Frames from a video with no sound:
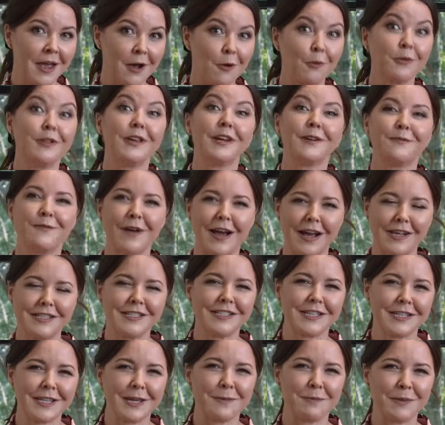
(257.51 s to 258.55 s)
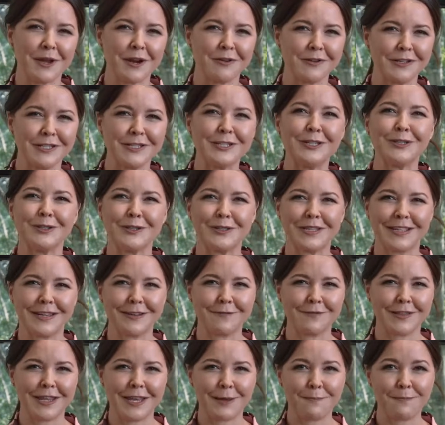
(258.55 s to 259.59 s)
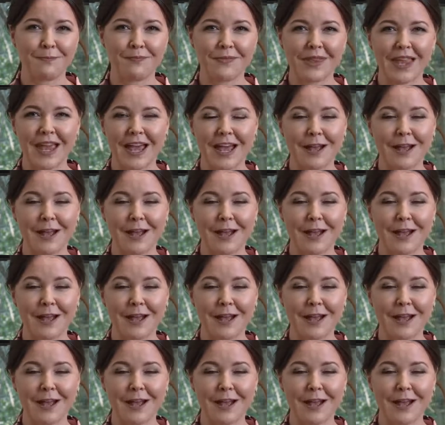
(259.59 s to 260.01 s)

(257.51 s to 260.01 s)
or the advice that their parents used to give them.